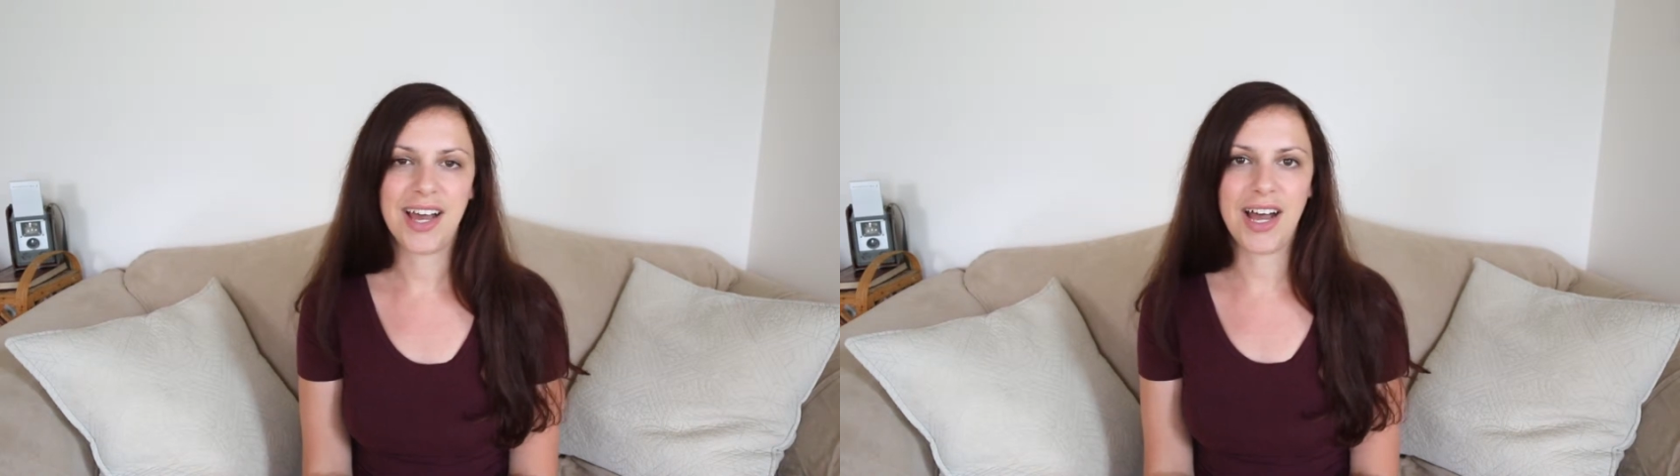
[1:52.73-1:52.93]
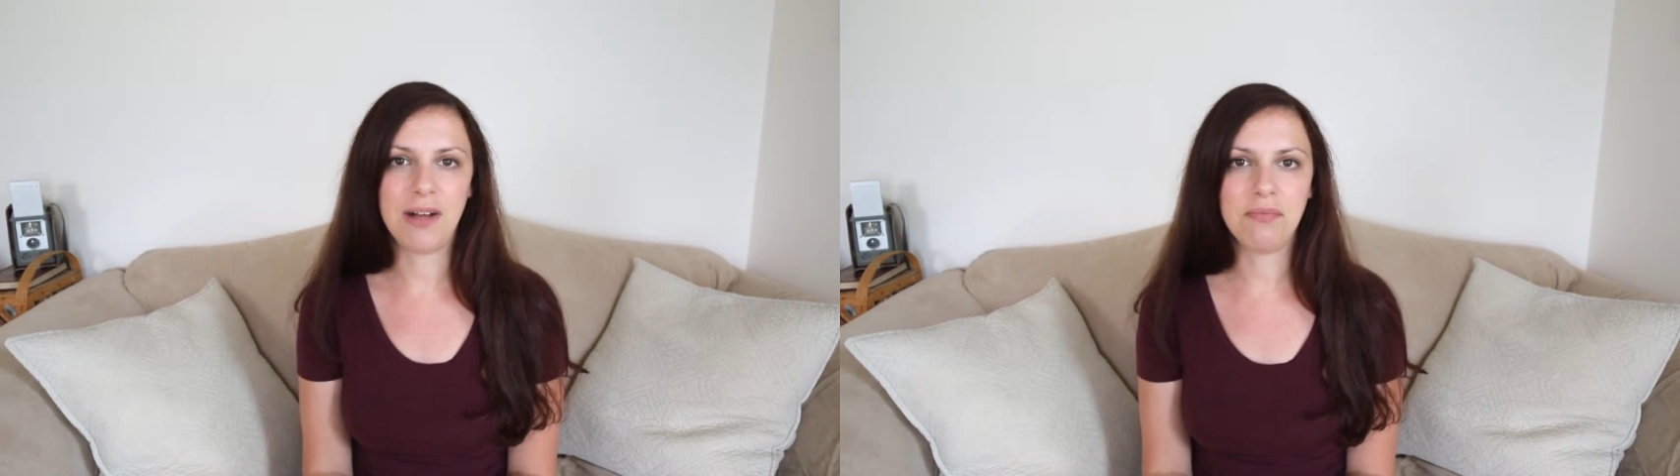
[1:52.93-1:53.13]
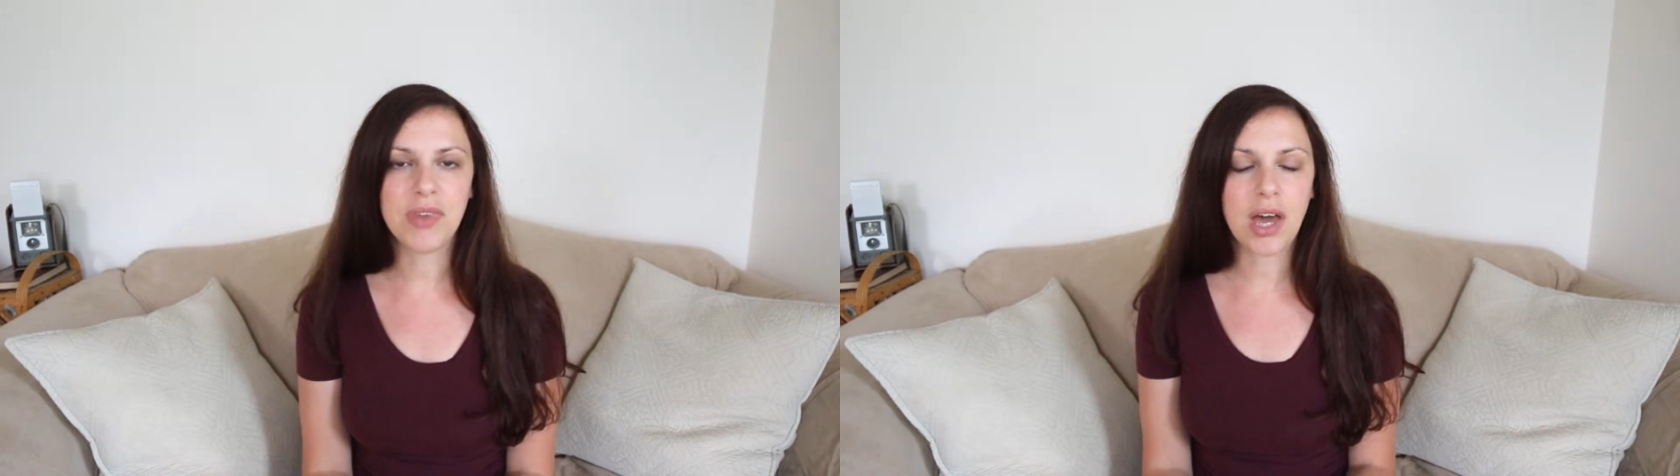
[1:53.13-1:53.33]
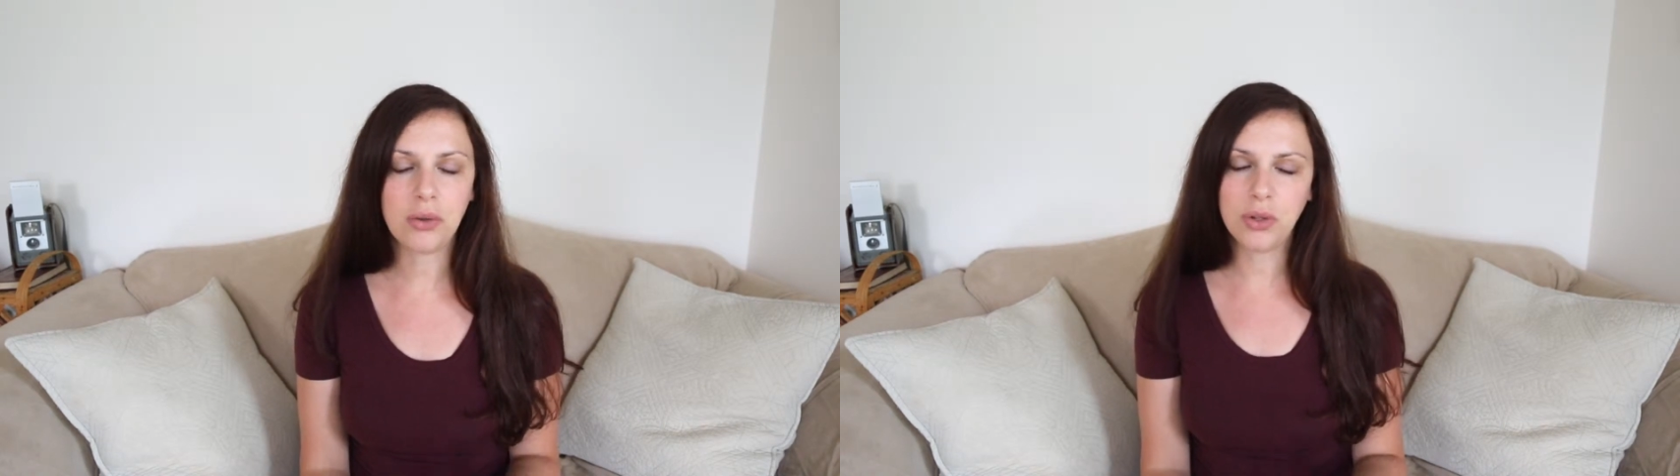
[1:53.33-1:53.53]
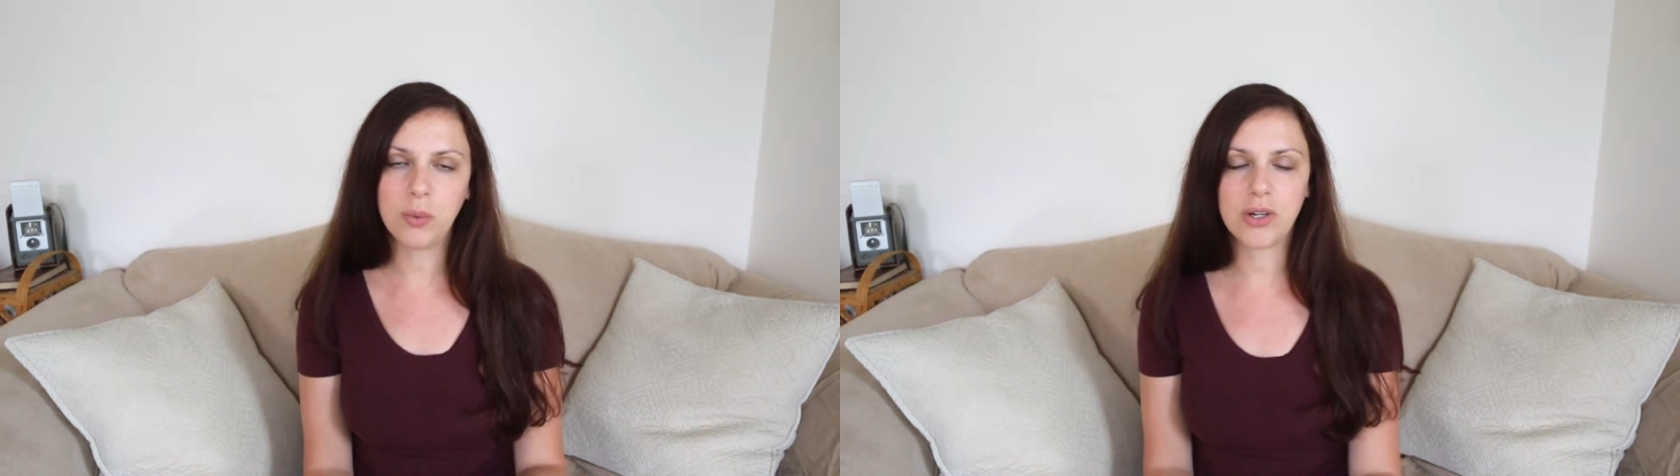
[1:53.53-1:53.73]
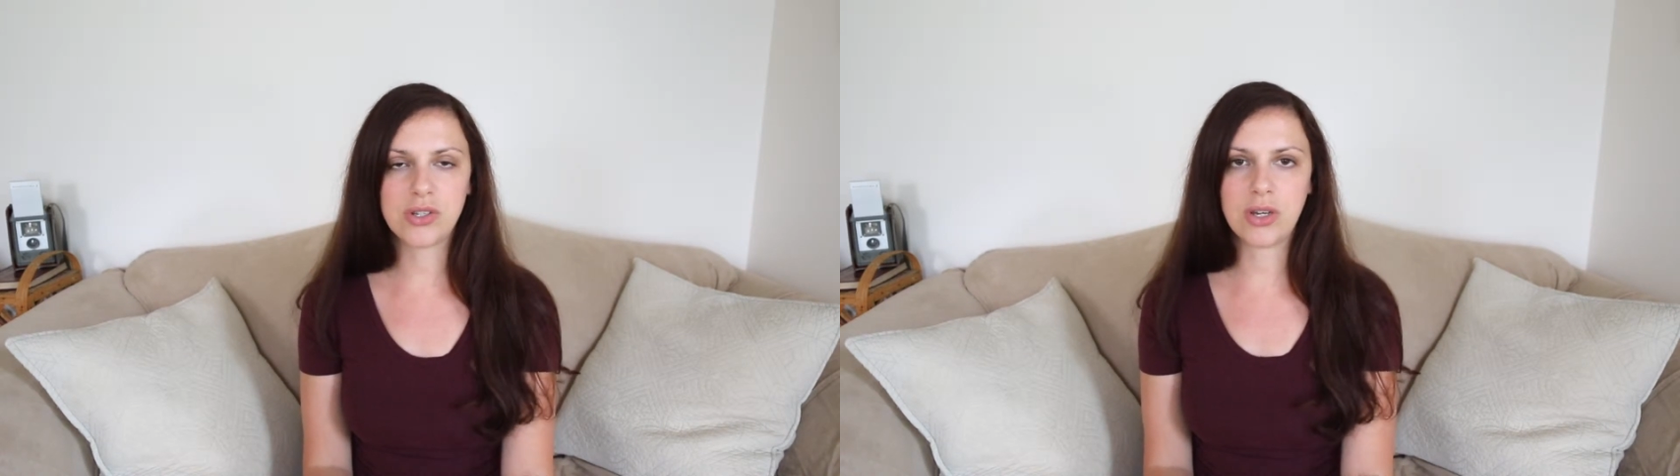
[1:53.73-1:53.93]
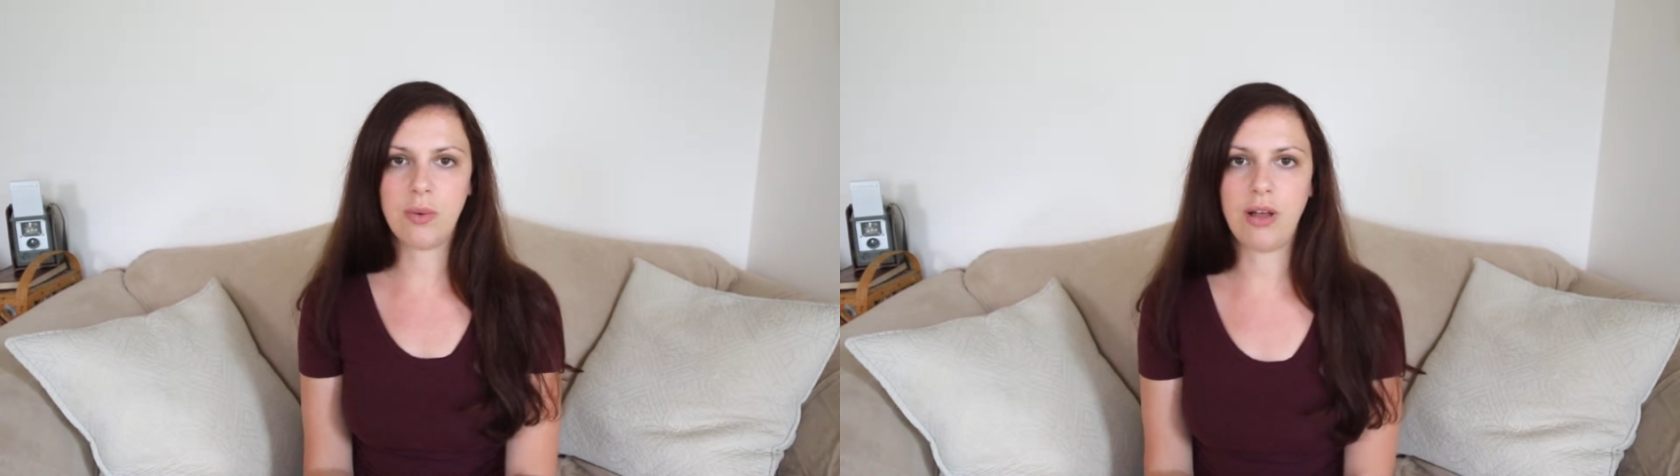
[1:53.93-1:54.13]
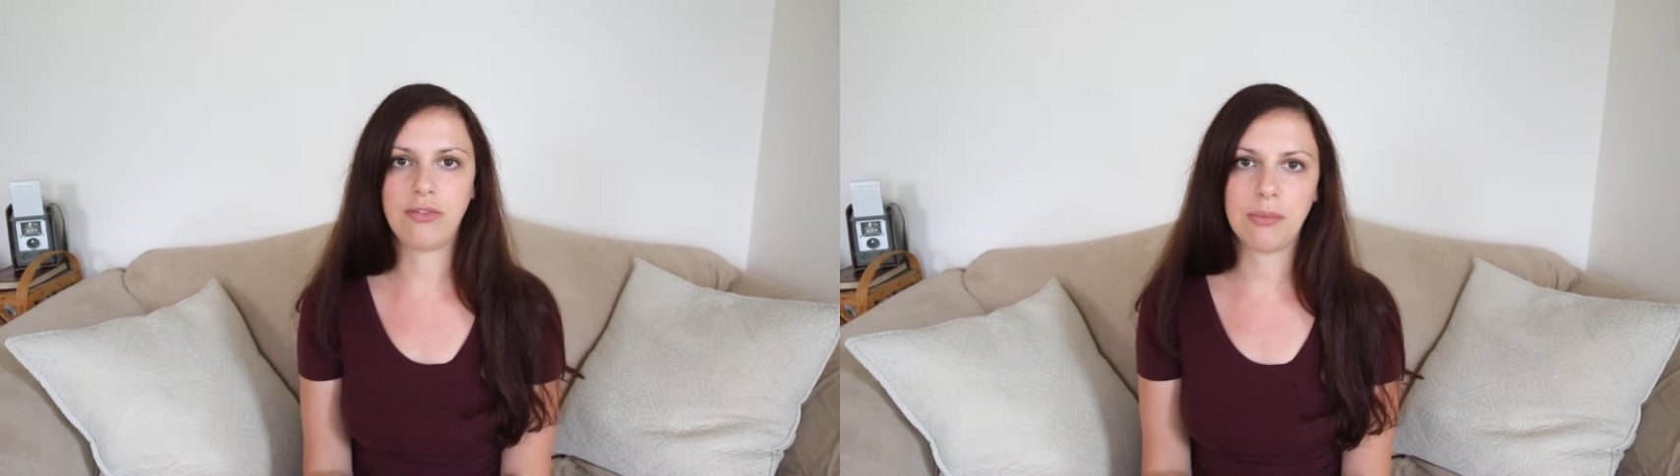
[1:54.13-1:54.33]
not only works so
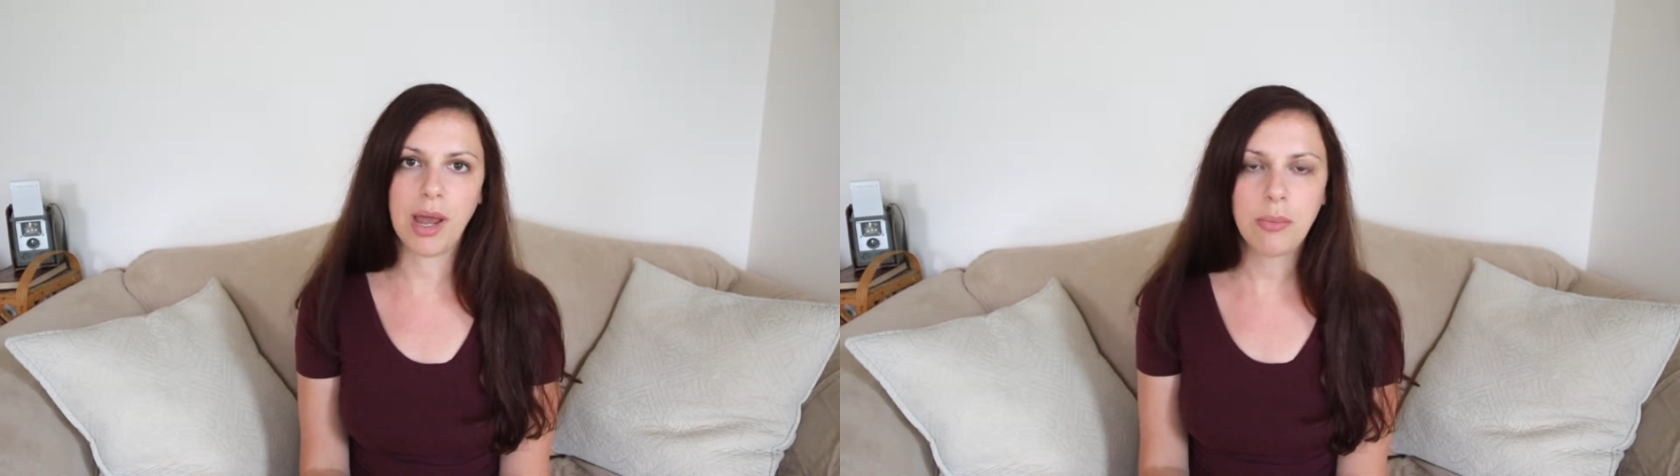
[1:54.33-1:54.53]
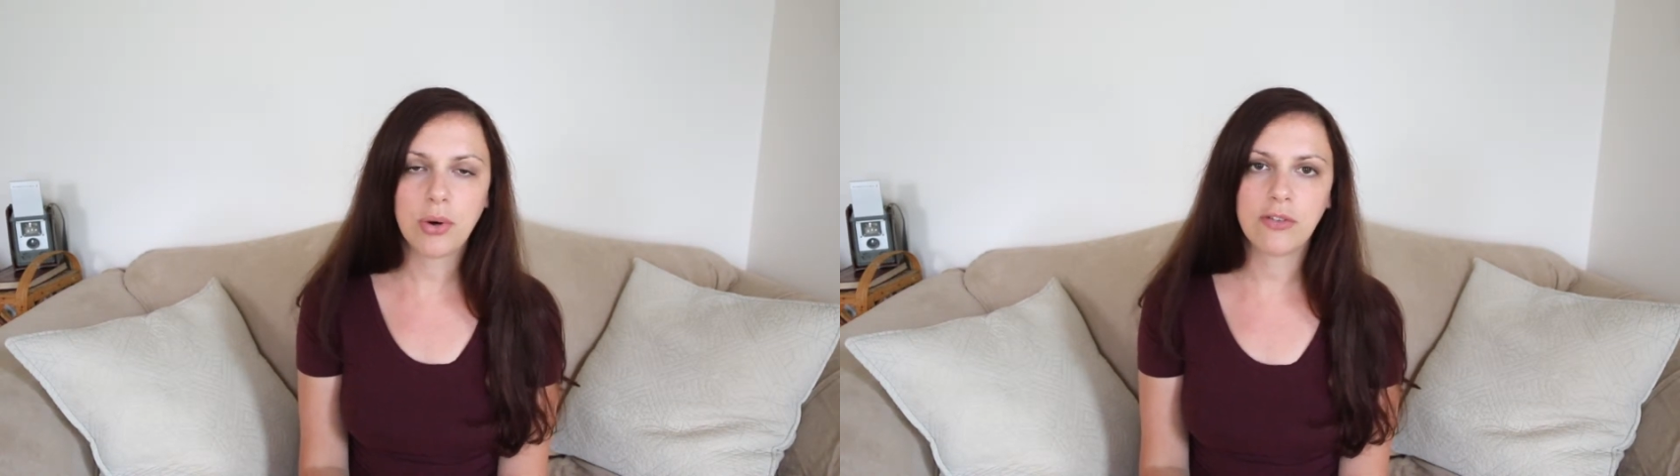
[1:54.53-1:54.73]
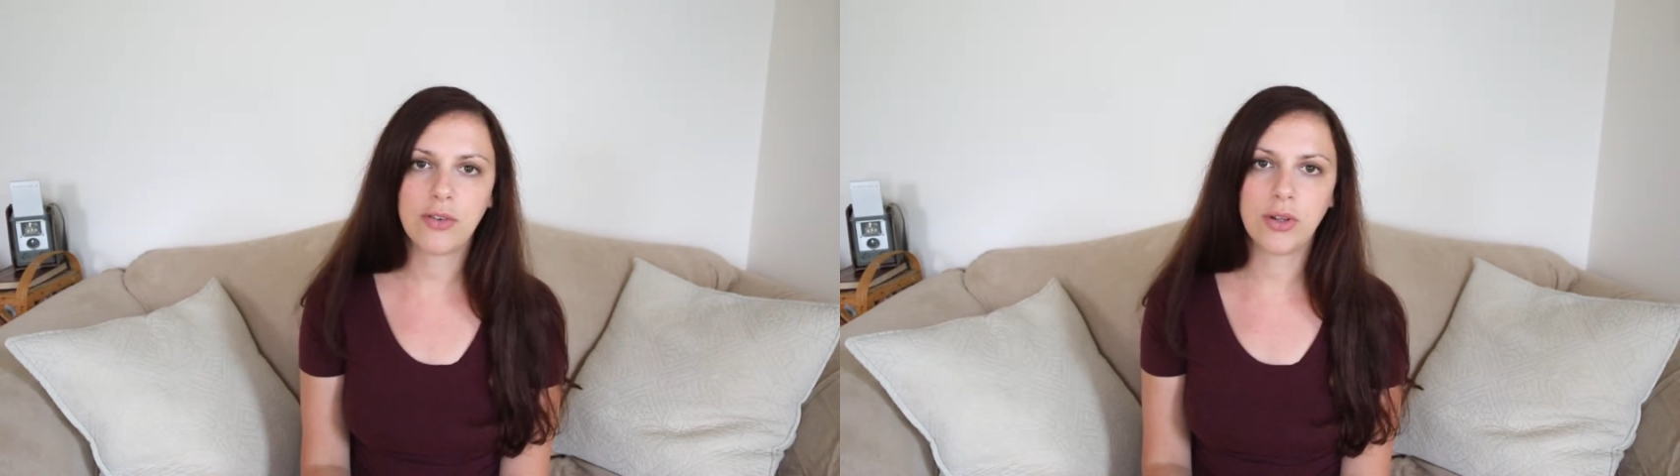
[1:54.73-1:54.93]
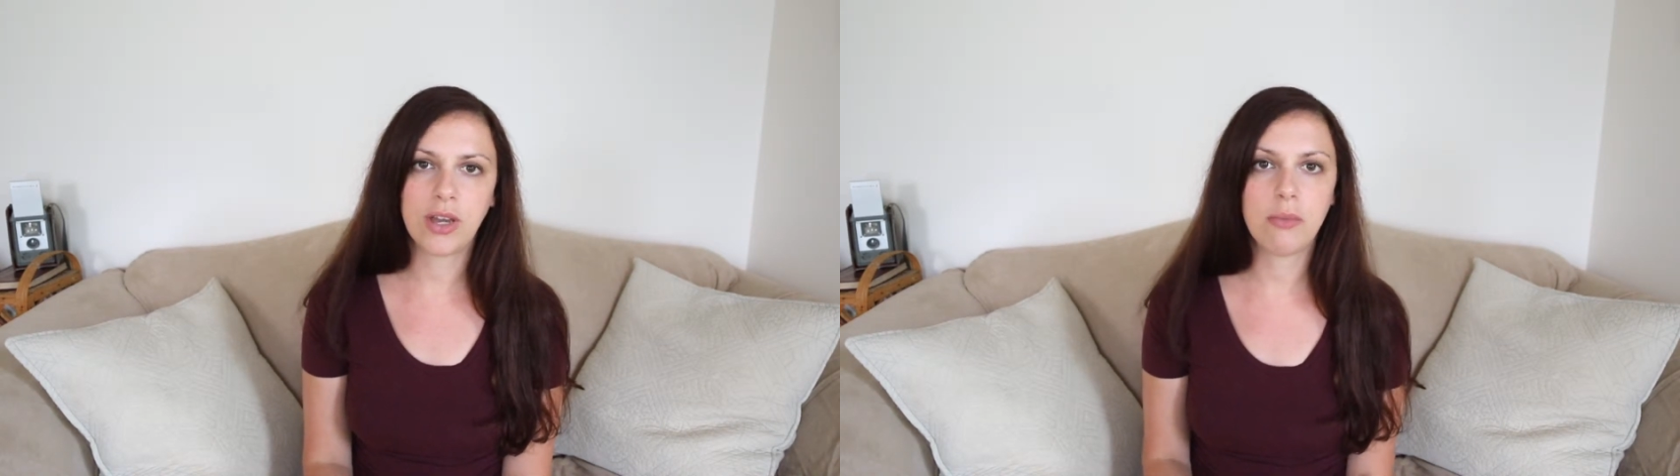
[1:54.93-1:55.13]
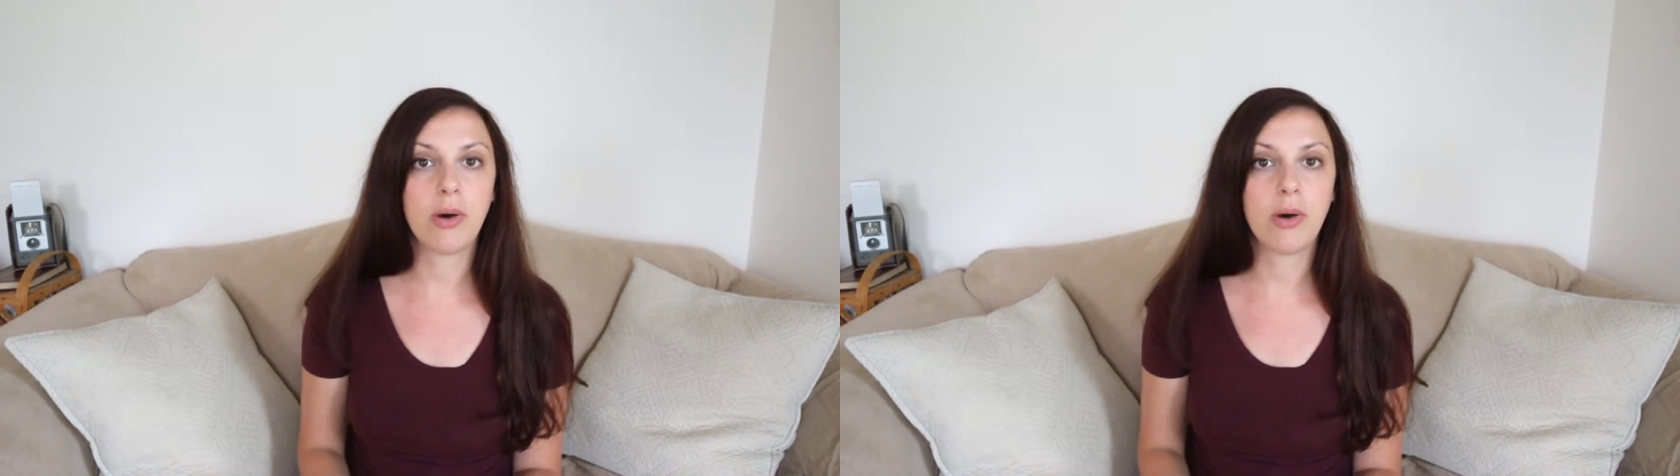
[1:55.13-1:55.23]
well for my portfolio,